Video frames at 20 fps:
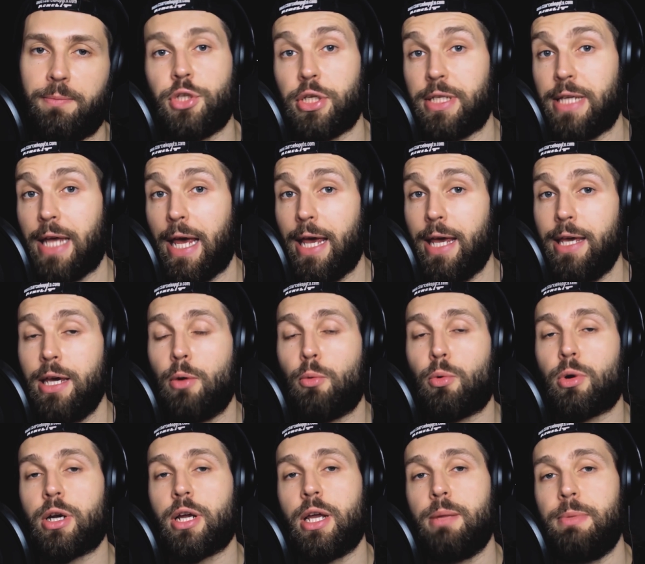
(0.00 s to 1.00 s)
Today,
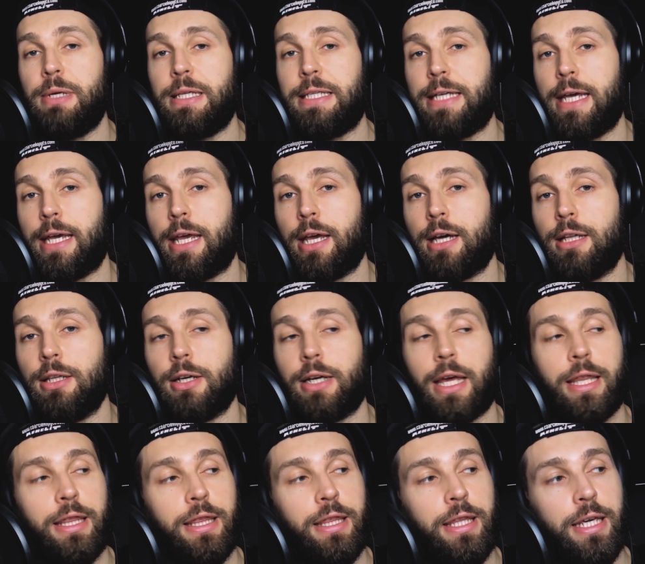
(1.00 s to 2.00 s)
we're going to be taking a look
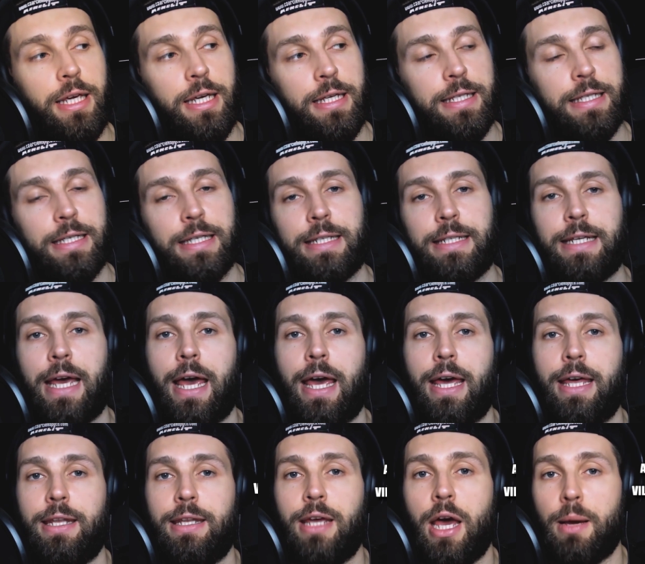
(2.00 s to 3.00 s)
at these
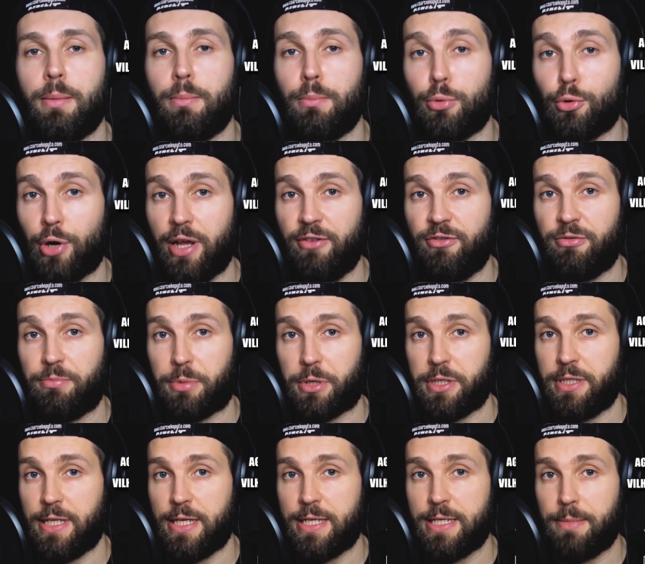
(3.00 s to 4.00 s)
10 brave
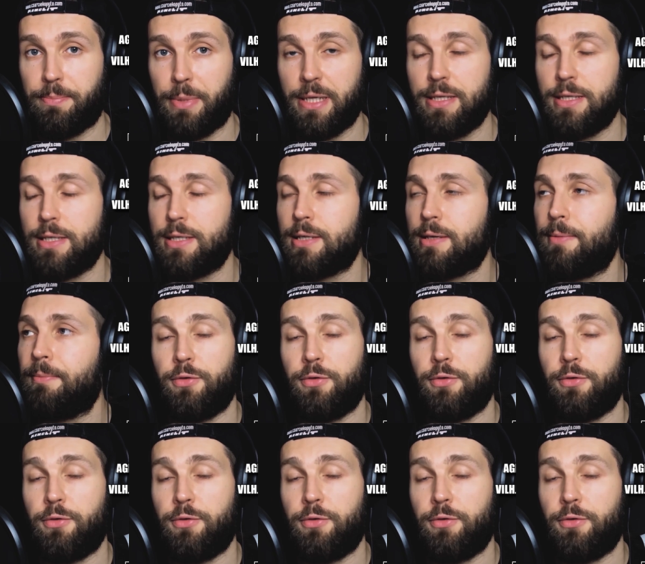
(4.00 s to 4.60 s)
participants.